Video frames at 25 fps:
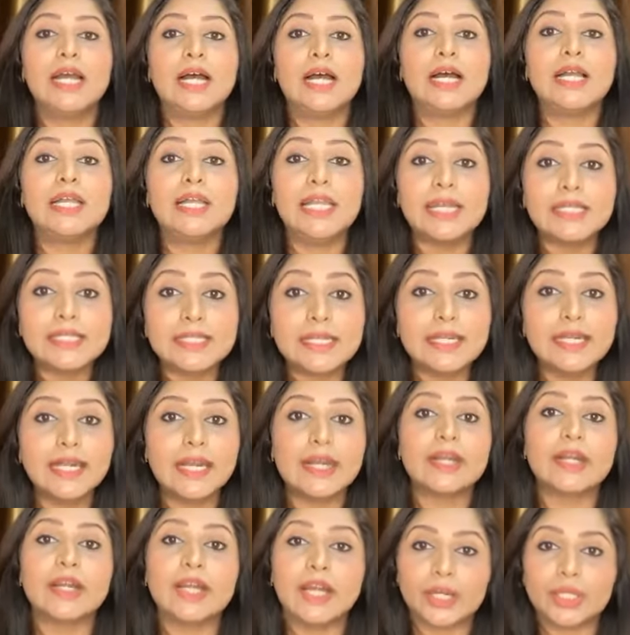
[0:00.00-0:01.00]
a laser
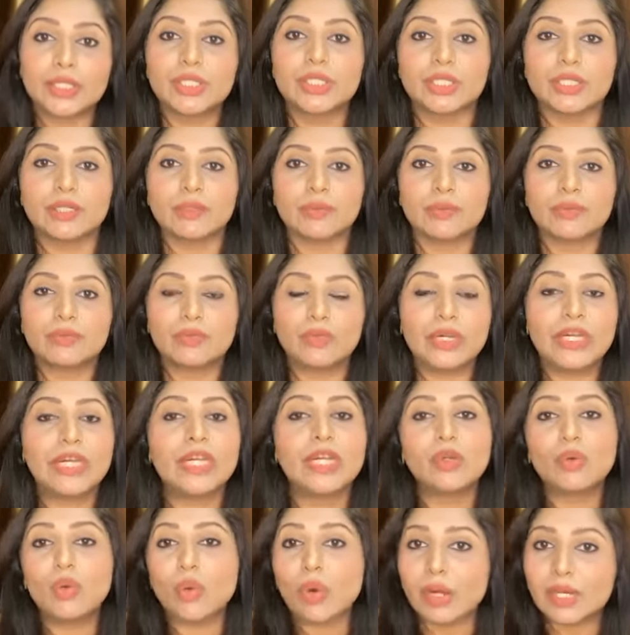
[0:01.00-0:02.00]
hair reduction. We
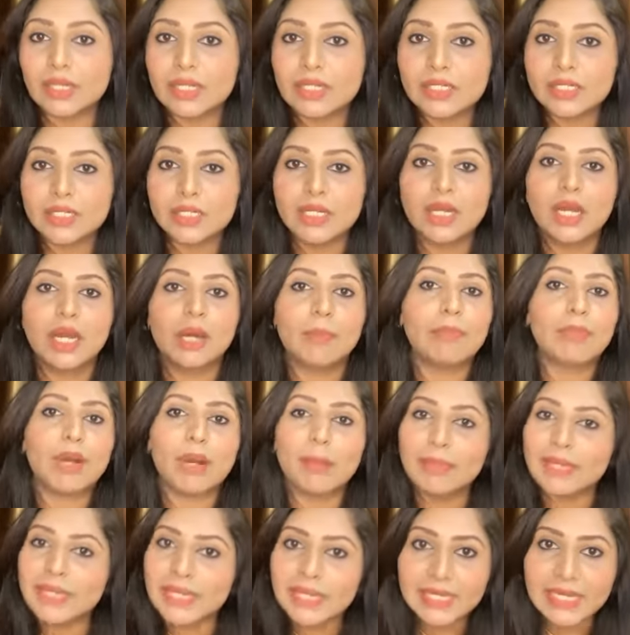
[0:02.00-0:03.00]
can call it
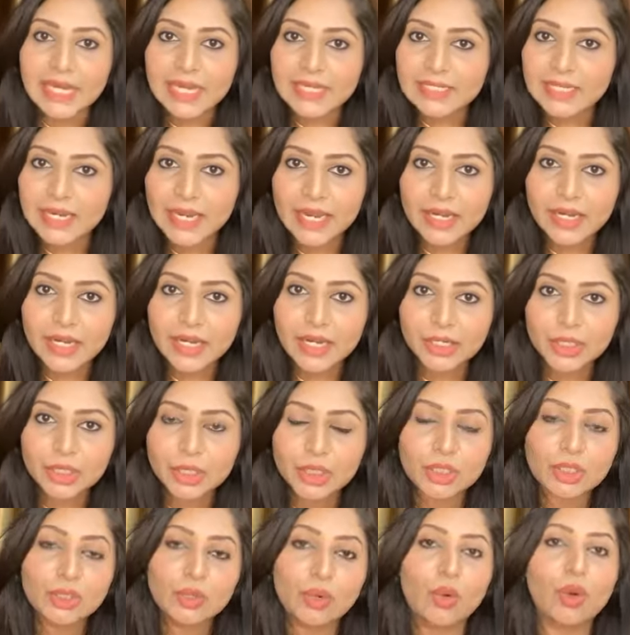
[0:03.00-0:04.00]
permanent laser hair
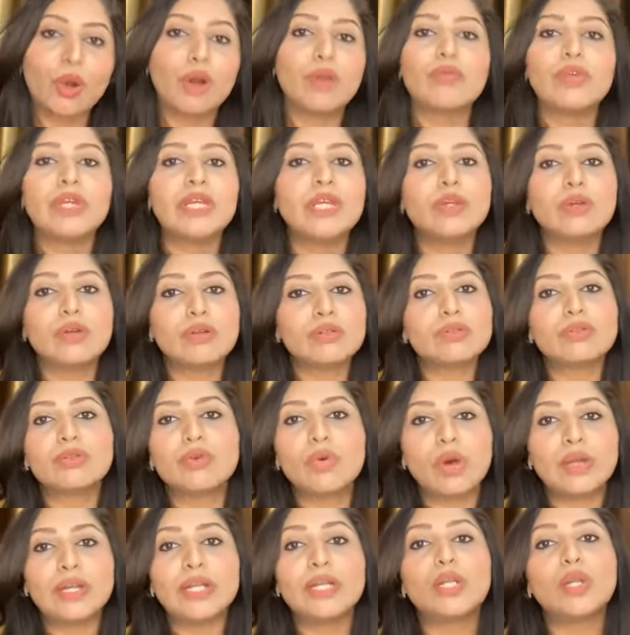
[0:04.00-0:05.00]
reduction, or we can also
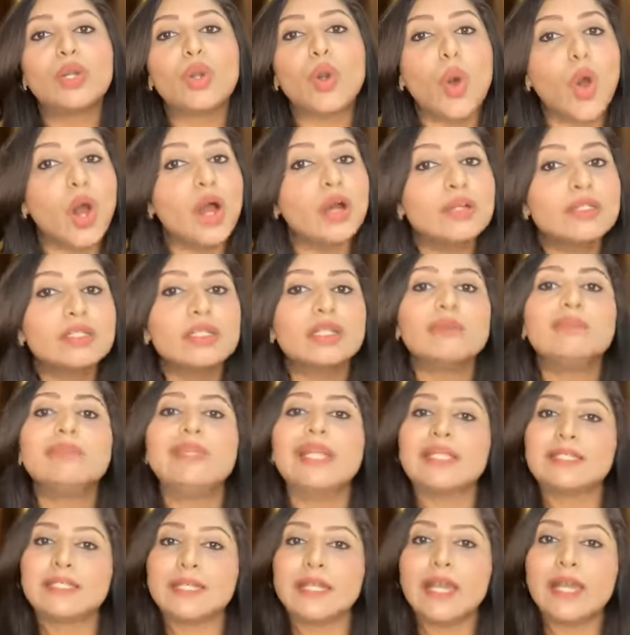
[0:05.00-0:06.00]
call it long-term
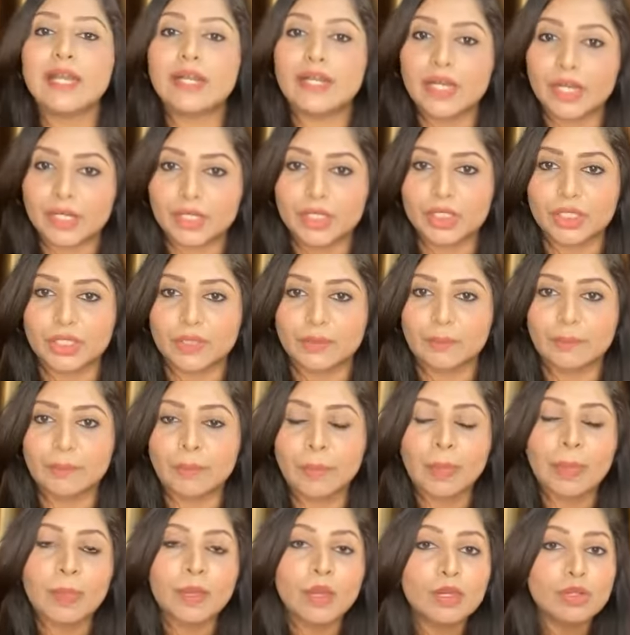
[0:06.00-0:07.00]
laser hair reduction.
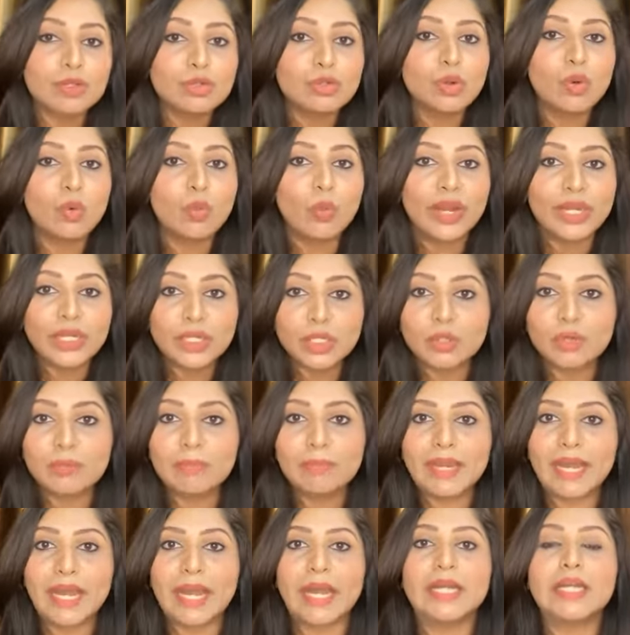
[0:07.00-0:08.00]
So when you
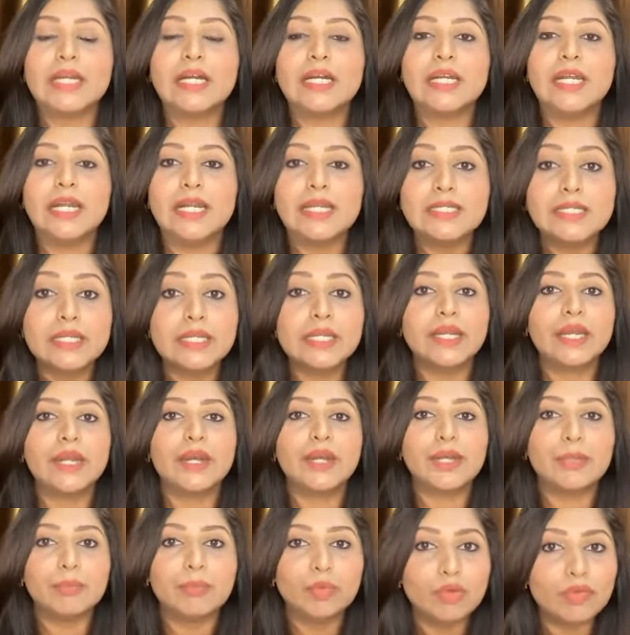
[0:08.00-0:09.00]
plan a laser
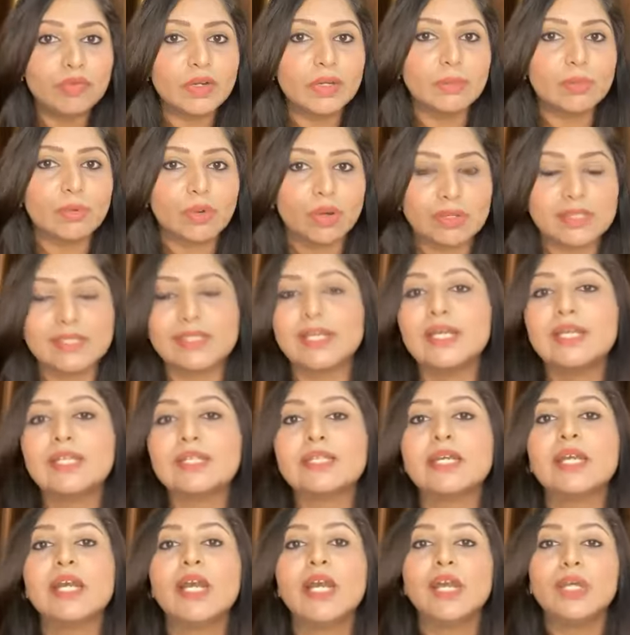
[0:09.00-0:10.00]
hair removal
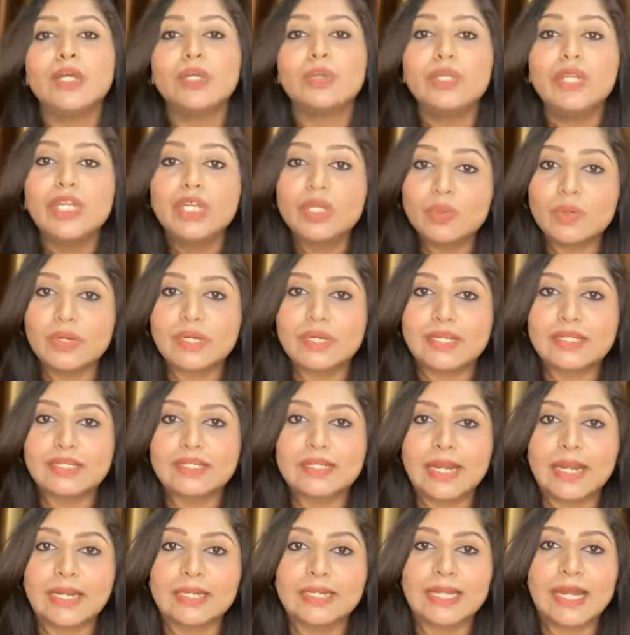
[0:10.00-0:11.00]
process, you need to
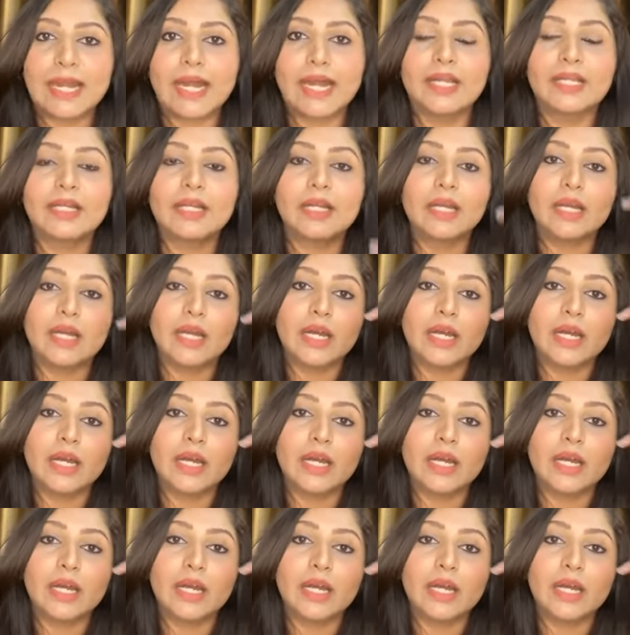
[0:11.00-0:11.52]
understand that